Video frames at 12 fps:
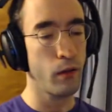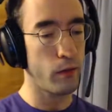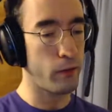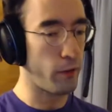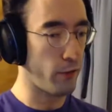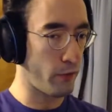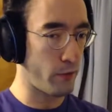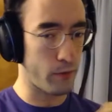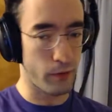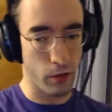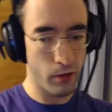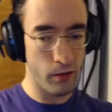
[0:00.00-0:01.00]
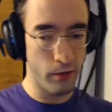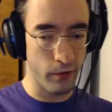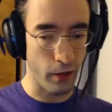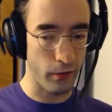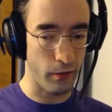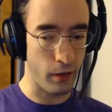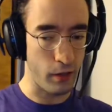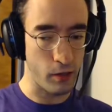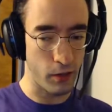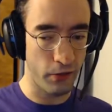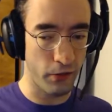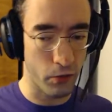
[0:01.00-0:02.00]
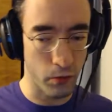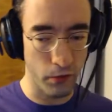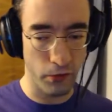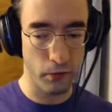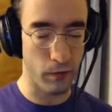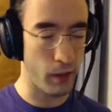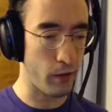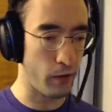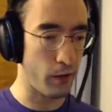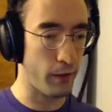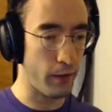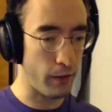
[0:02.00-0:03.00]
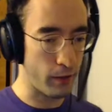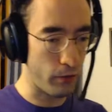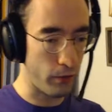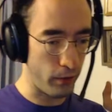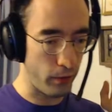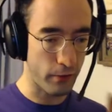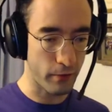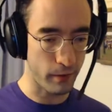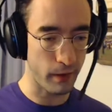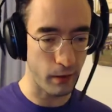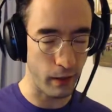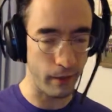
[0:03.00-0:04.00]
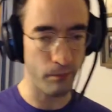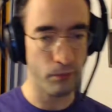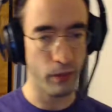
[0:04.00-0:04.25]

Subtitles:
Doesn't curve, doesn't adjust course or anything, it goes in a straight line.